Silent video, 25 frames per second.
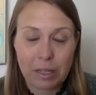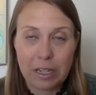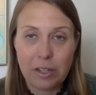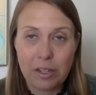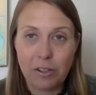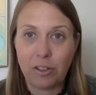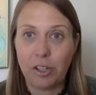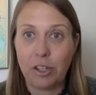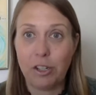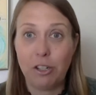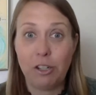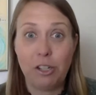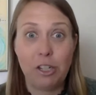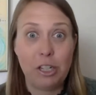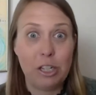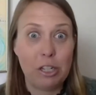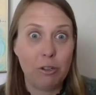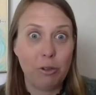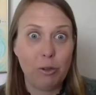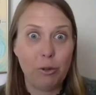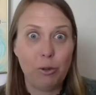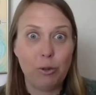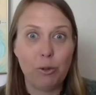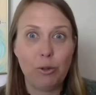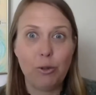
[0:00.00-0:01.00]
Is it
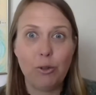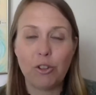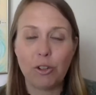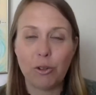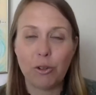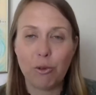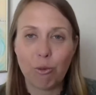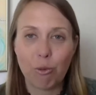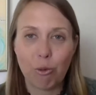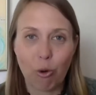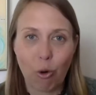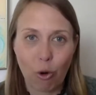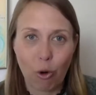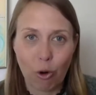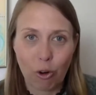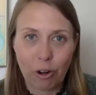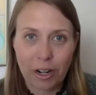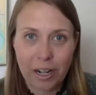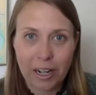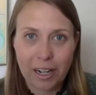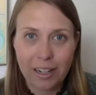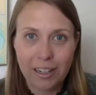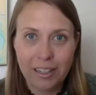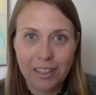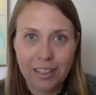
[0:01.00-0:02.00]
huge and
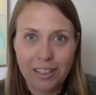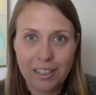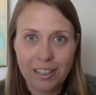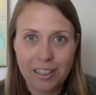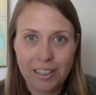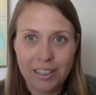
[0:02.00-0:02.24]
roaring?